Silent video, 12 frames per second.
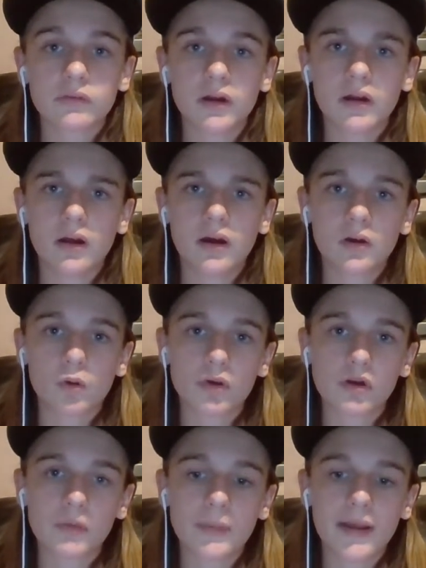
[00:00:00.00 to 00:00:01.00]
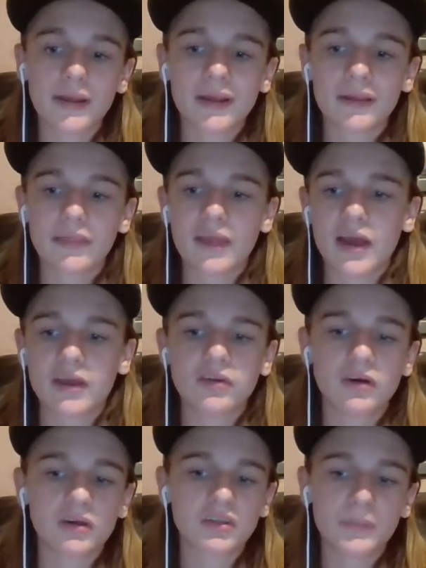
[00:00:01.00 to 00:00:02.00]
uh, quarterback that I
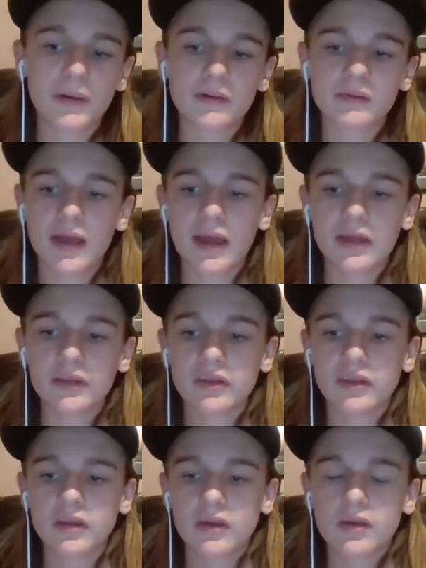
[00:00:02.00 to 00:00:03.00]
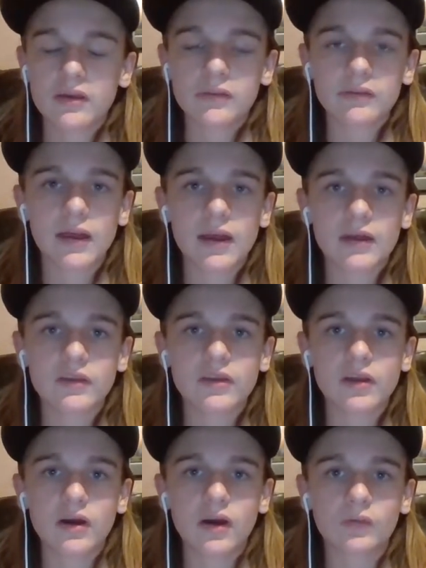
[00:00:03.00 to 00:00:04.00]
talked about last last
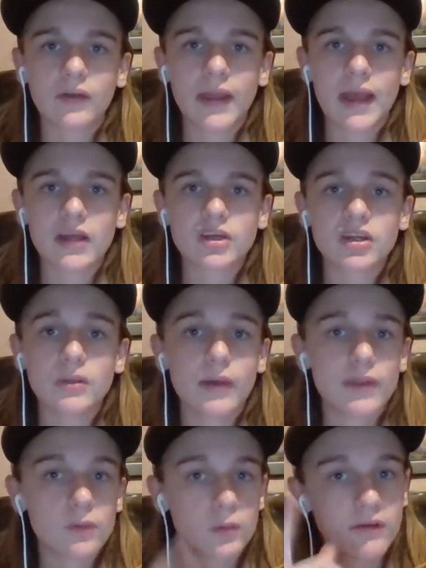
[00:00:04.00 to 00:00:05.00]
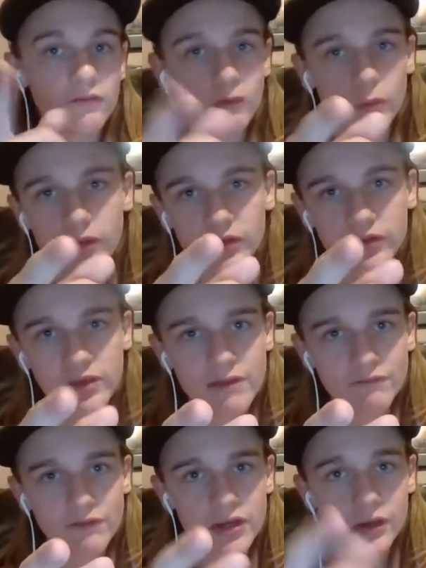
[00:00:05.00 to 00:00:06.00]
uh, reaction. By the way, if you want to see that
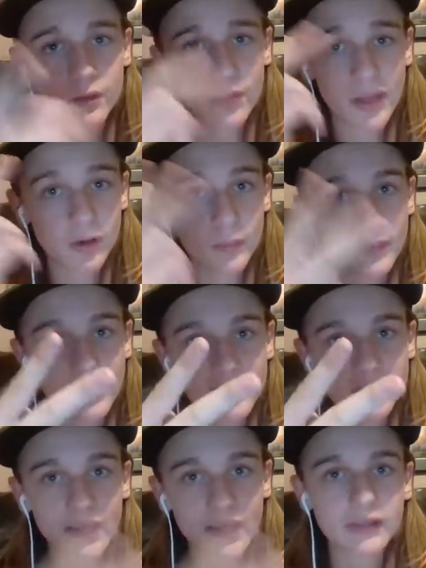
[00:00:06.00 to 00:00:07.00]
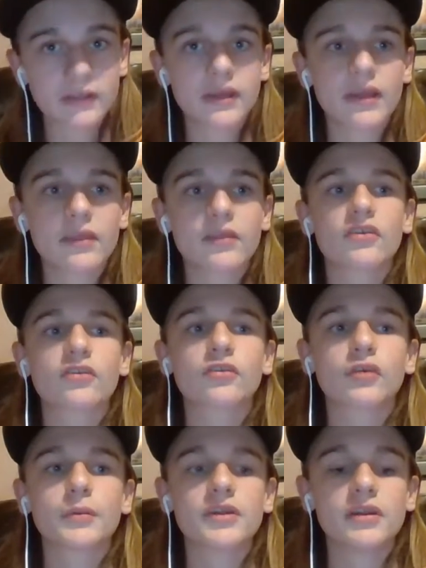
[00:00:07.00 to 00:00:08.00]
video, that will be the second link in the
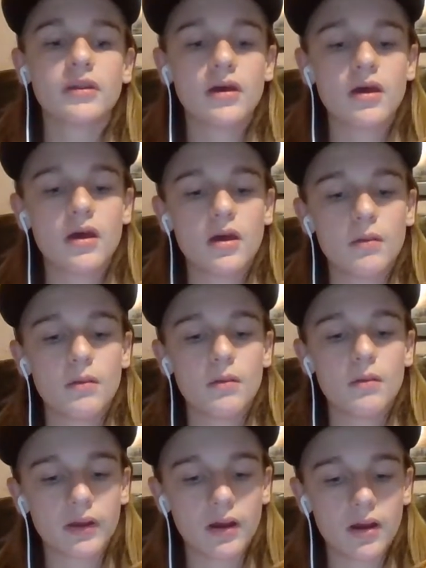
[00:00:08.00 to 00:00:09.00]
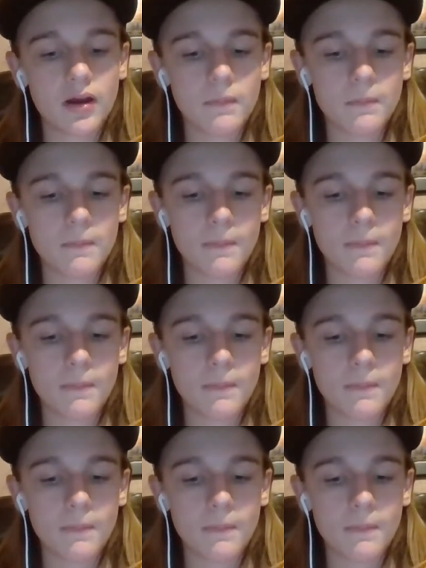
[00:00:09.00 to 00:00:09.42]
description. But, um,